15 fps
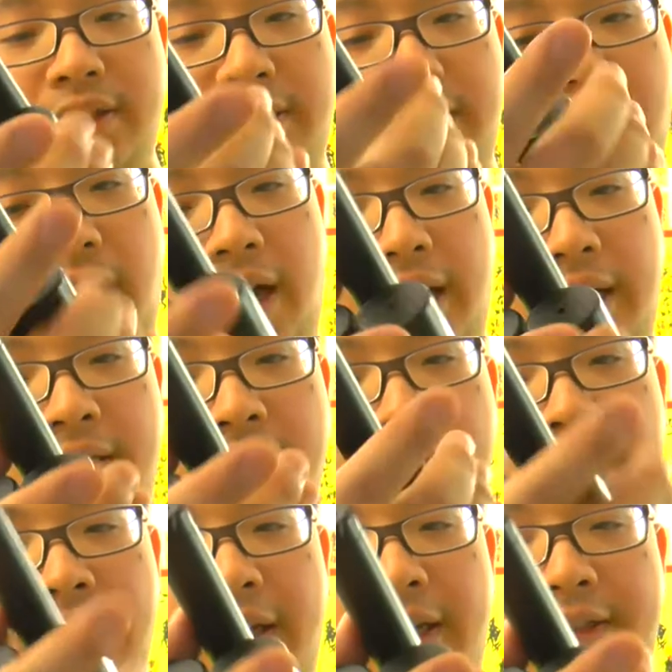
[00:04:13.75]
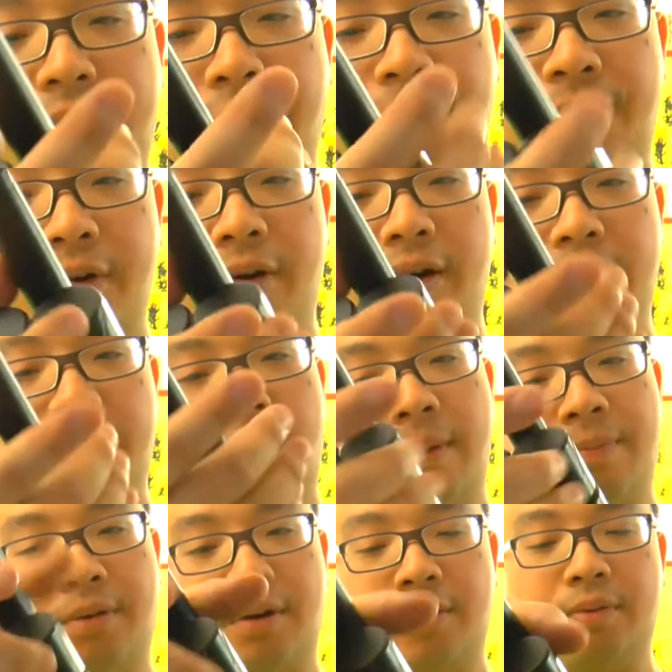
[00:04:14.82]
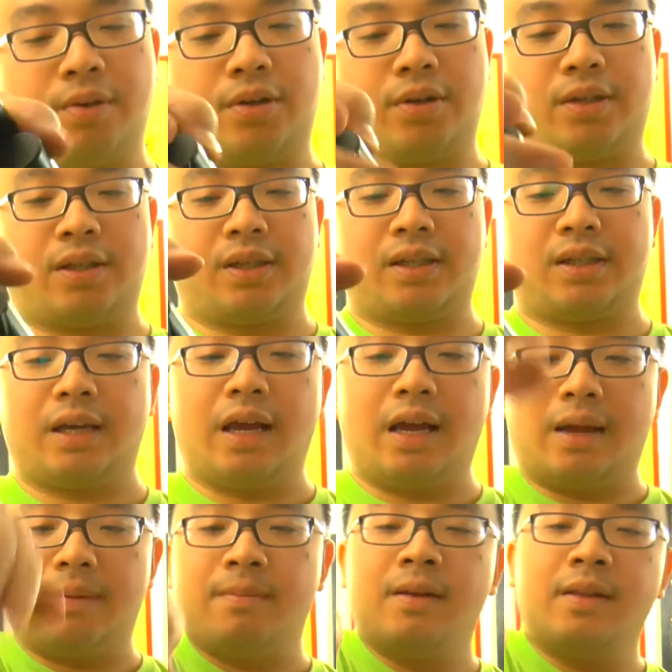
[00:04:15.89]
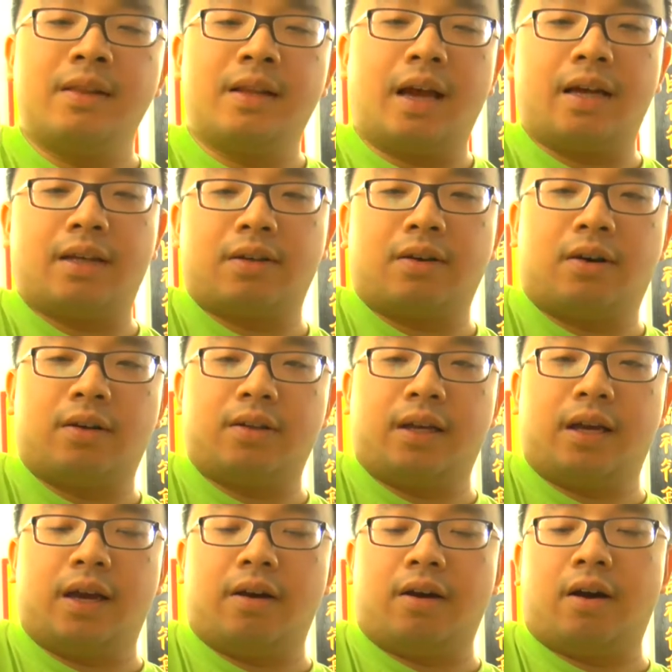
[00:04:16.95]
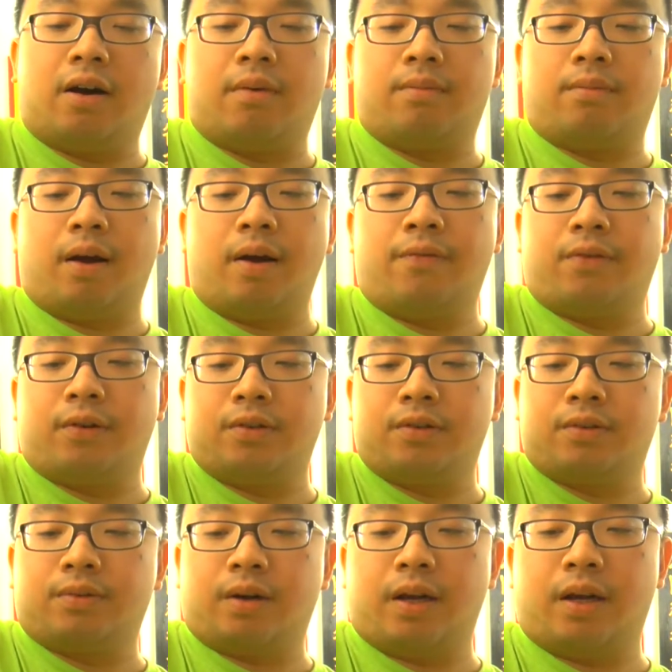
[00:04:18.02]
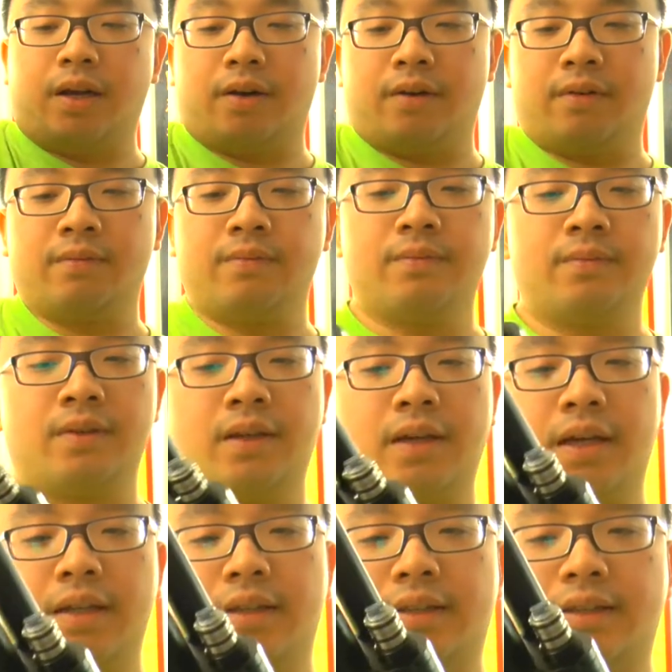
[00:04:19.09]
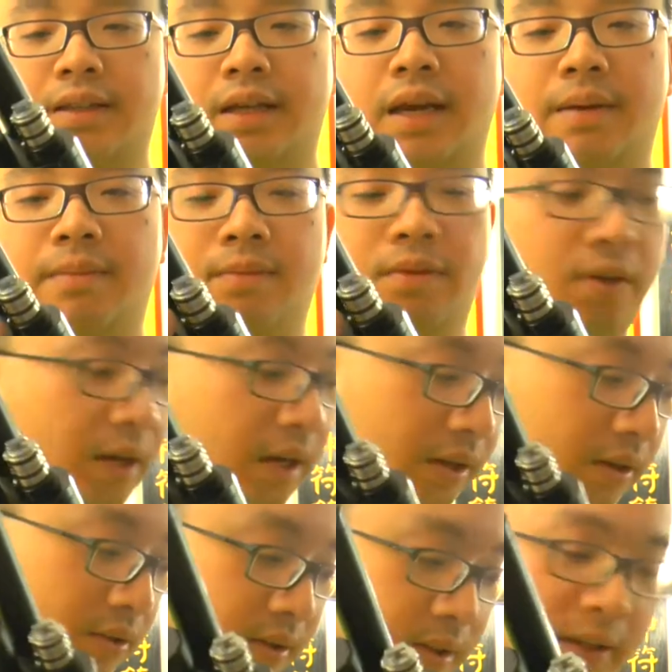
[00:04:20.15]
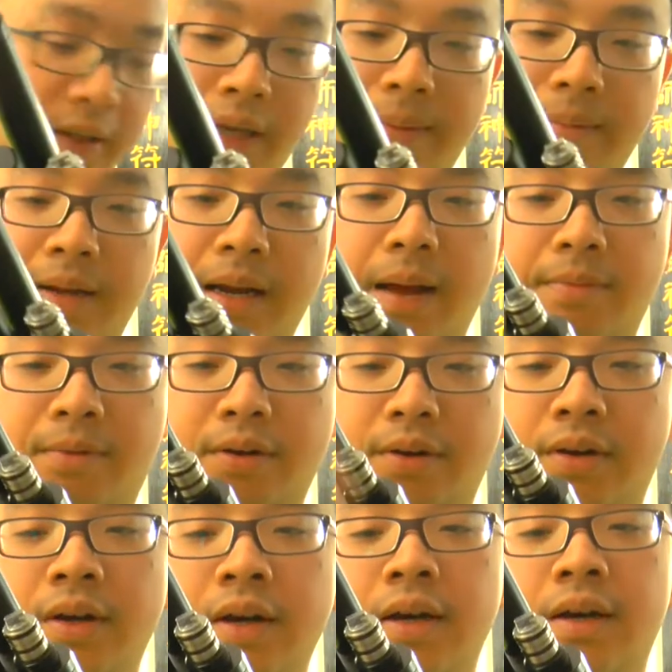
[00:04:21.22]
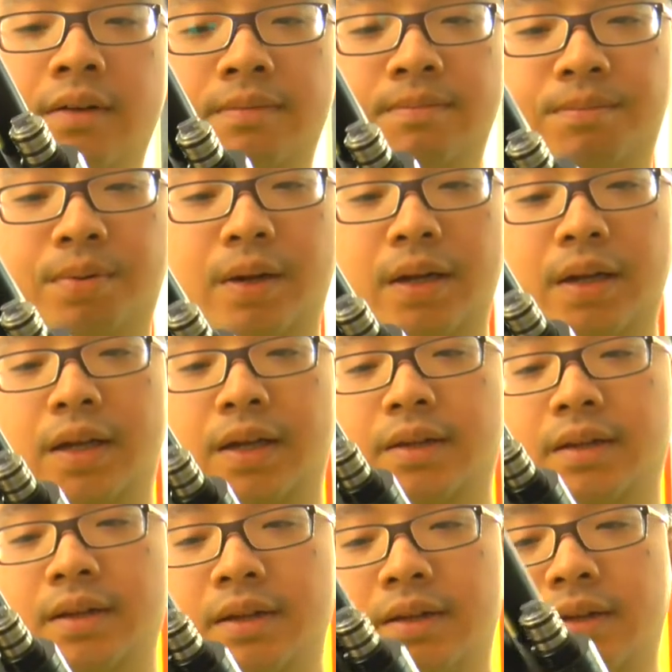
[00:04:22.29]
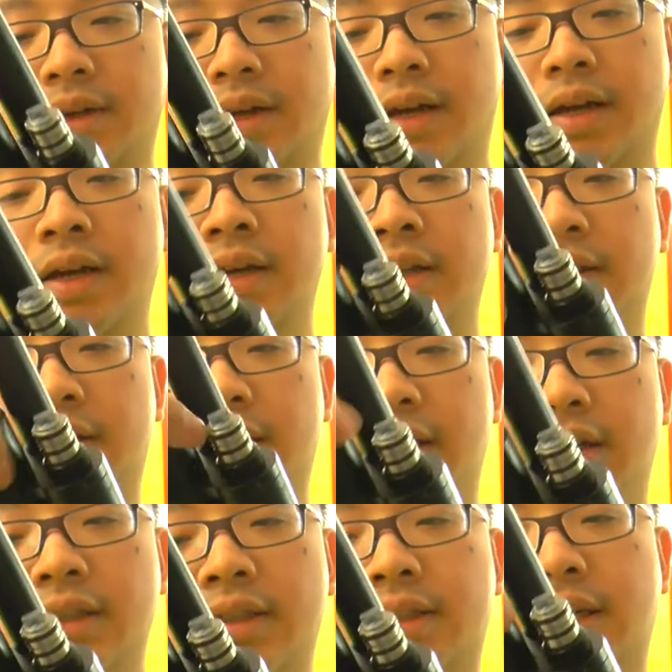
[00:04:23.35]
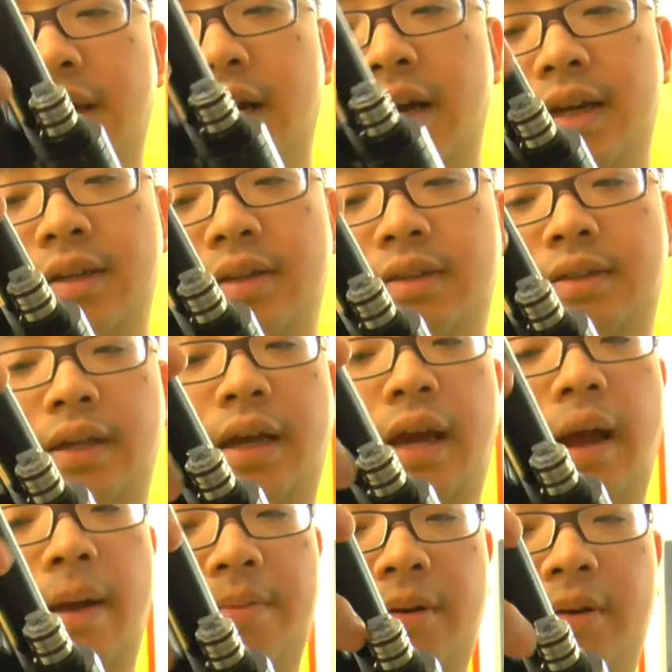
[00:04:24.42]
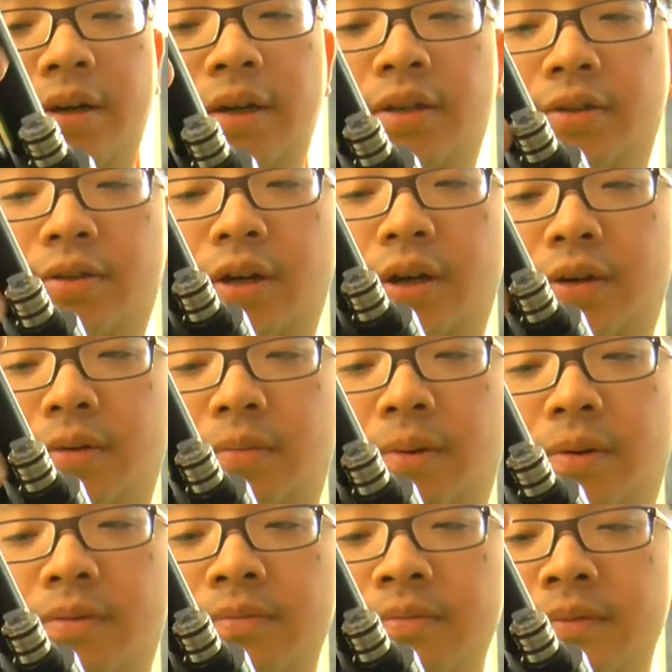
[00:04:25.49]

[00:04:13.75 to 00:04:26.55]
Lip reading: side is the fill adapter, which is the same as all the Air Arm rifles right here. Okay, the same. You can use the same adapter, put it in. Okay, the other side, the caps are interchangeable.